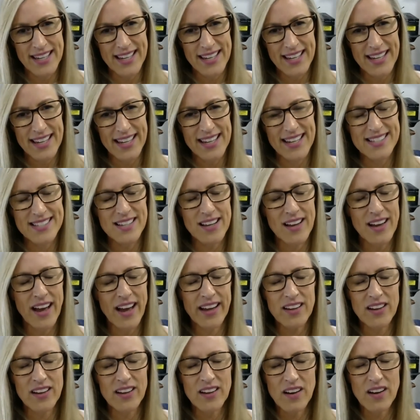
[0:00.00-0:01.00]
He's
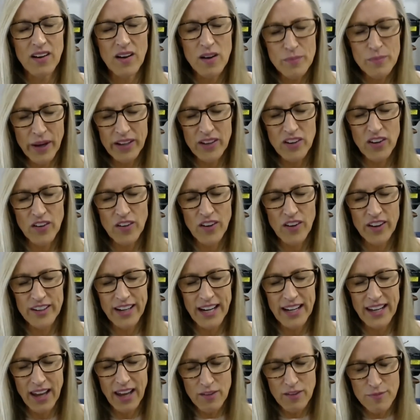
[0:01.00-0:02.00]
like, oh my God, I
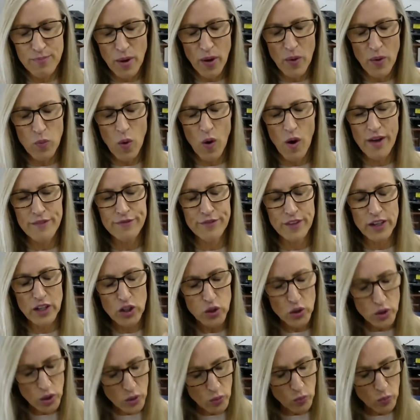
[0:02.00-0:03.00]
love my wife and
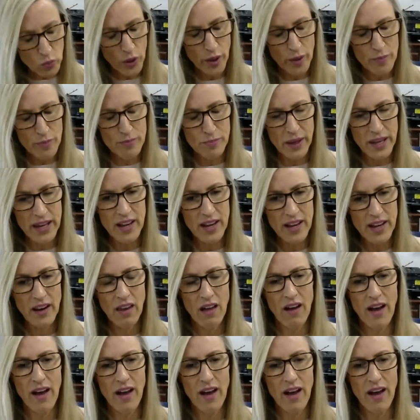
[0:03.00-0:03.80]
look at what I'm being like.